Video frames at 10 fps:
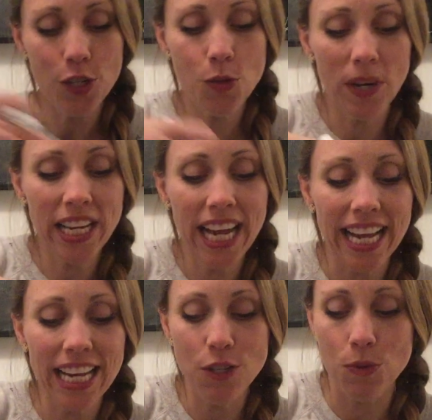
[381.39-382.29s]

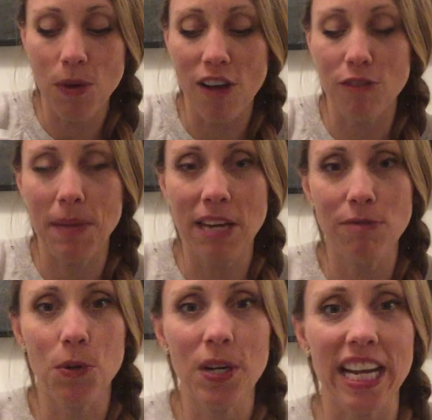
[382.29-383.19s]
28 and 12 make
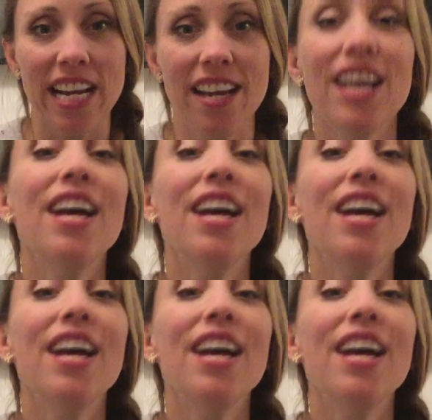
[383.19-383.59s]
40.